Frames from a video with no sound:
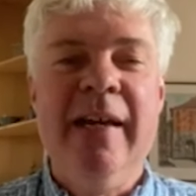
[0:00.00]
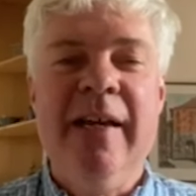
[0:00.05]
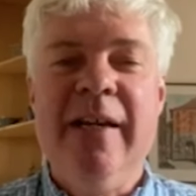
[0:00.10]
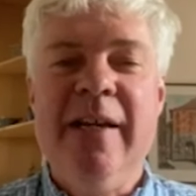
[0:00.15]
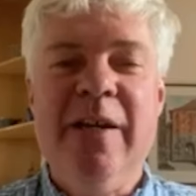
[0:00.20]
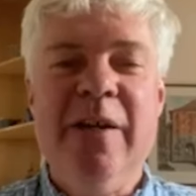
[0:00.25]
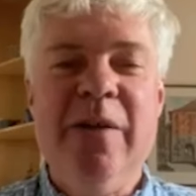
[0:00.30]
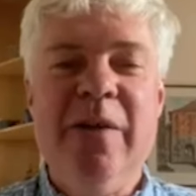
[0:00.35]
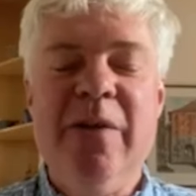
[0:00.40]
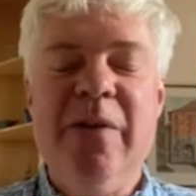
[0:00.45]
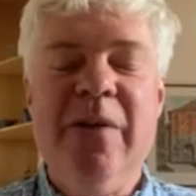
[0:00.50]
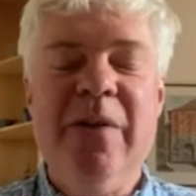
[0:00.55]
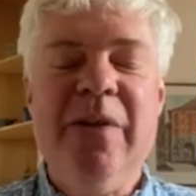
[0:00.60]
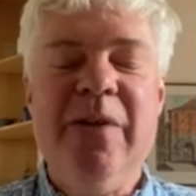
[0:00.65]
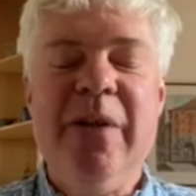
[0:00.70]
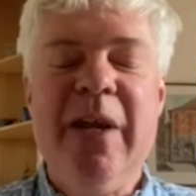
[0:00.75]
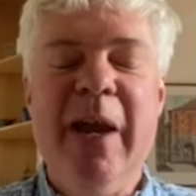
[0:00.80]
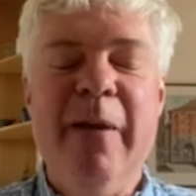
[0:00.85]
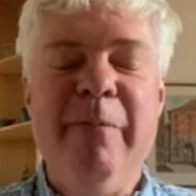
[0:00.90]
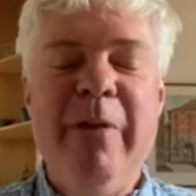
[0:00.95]
You, you
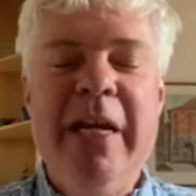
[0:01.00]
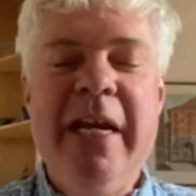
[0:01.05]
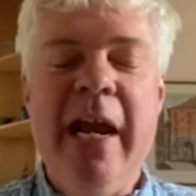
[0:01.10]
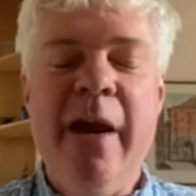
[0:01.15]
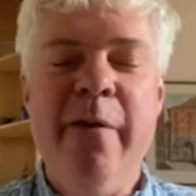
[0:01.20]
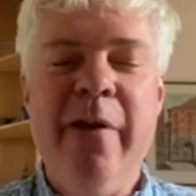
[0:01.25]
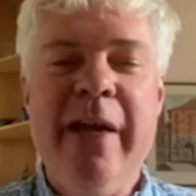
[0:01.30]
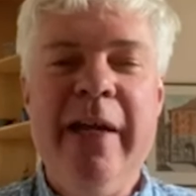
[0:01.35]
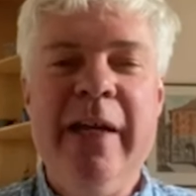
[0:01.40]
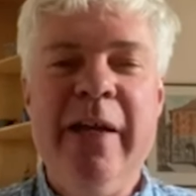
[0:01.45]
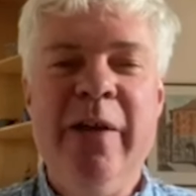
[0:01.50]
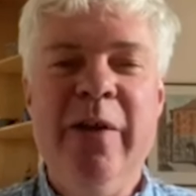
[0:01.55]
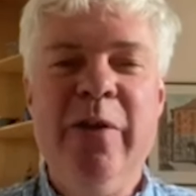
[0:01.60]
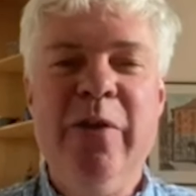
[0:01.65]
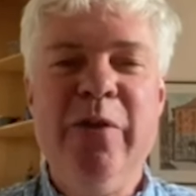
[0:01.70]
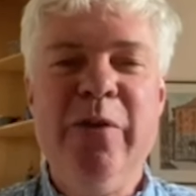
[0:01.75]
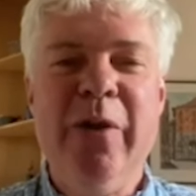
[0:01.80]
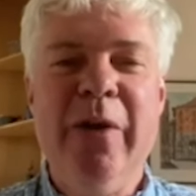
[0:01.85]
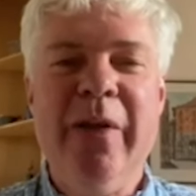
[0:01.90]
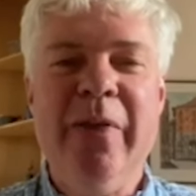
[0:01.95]
kept me going
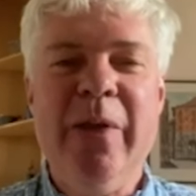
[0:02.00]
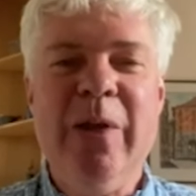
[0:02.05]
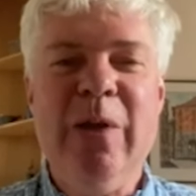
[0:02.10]
throughout the